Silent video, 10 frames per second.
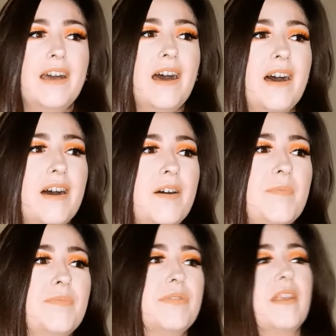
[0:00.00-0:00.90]

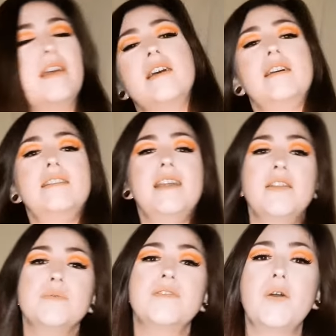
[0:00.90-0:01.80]
Now
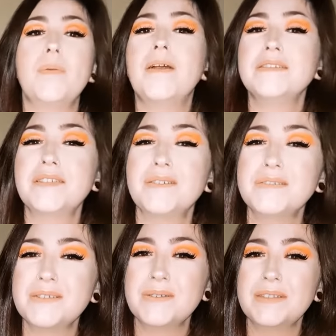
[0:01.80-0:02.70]
that we've got past those
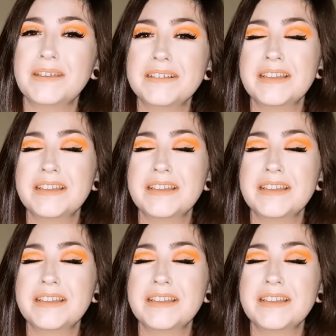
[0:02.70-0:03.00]
two things,